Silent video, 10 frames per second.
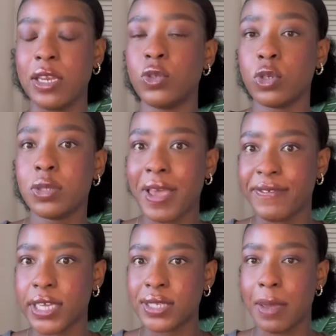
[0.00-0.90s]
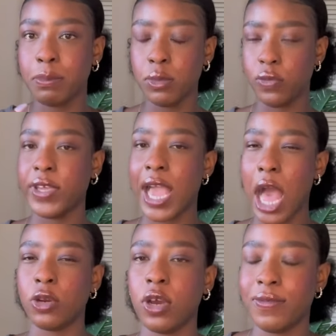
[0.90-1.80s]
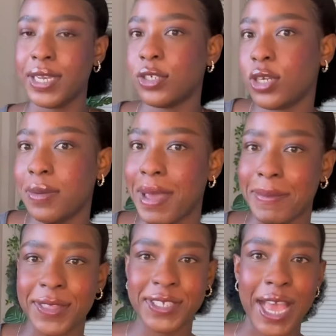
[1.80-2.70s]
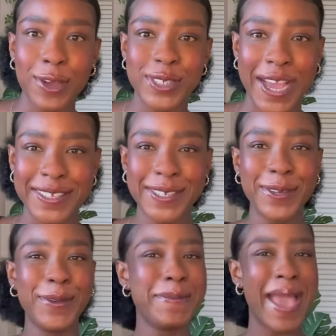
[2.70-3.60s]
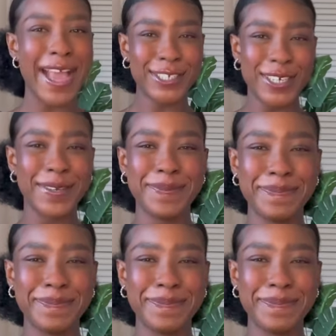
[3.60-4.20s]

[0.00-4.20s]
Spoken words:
It was also my first time moving out of literally my mother's house, guys. Can you imagine?